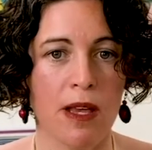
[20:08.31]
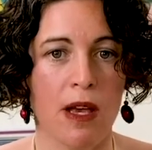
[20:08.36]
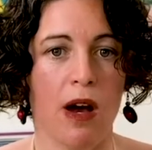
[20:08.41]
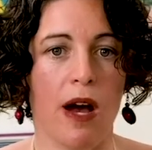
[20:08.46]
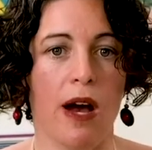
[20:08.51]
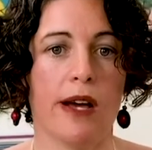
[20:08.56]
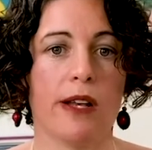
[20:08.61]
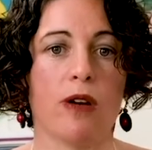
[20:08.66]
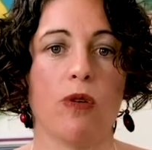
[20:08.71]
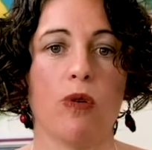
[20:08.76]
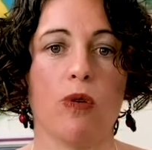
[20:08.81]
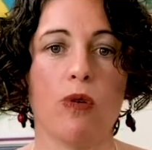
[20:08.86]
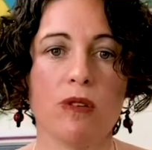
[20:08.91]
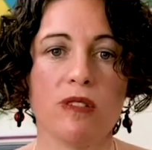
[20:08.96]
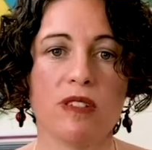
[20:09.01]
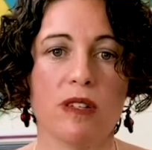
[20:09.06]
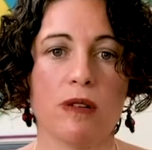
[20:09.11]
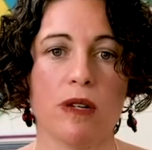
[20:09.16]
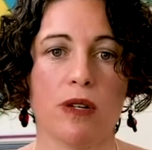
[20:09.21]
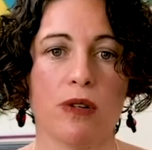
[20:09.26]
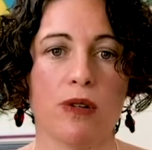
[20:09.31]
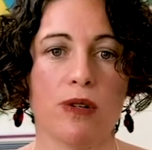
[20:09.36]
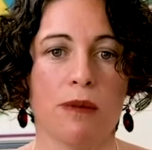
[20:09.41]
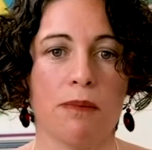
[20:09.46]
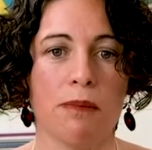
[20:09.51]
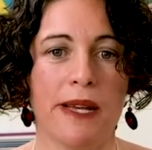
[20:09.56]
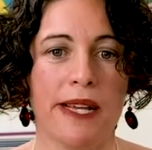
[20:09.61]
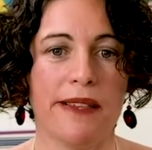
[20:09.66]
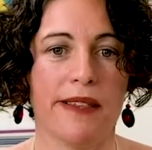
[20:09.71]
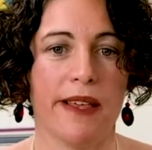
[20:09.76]
and also it could
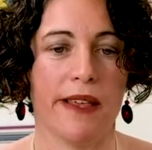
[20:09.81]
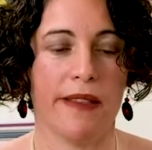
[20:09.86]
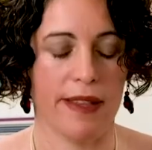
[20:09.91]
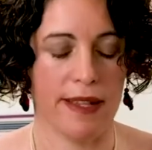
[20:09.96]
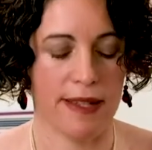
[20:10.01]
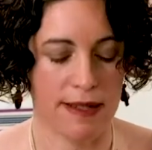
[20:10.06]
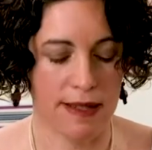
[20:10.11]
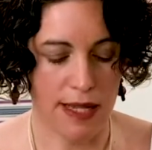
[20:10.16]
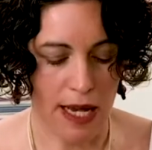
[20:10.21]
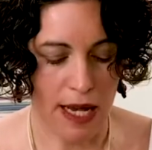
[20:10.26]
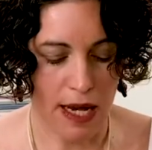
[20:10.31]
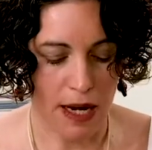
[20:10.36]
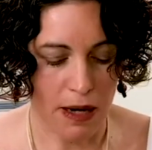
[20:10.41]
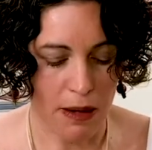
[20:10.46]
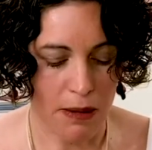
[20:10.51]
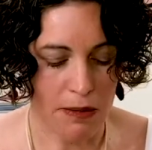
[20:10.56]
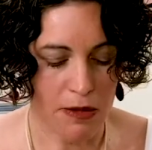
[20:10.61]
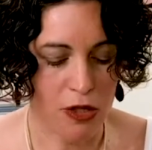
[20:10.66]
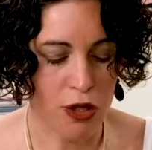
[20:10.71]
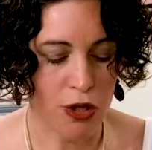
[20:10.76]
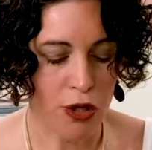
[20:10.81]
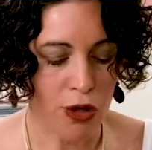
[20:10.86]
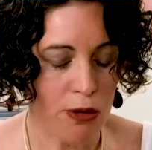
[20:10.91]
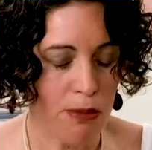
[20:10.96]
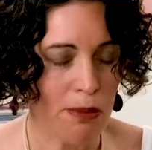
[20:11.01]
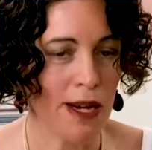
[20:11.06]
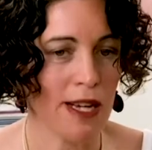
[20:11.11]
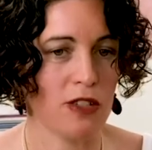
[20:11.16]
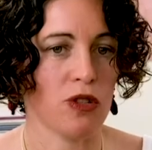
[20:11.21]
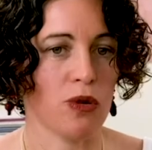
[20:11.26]
mean that there's too
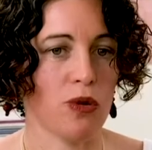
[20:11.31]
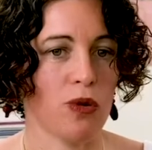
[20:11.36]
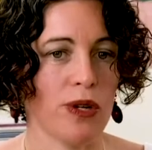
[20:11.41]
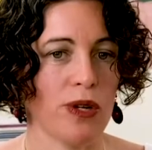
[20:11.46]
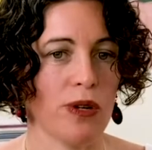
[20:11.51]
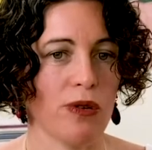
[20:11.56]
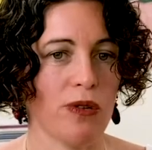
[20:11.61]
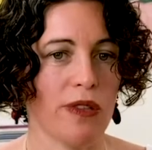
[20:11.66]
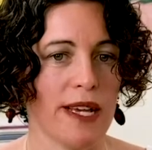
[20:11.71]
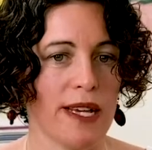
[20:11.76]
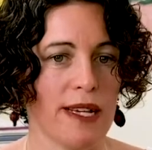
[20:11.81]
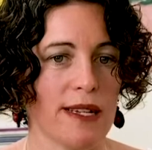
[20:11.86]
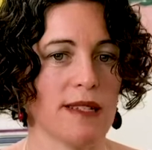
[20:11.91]
much oil there.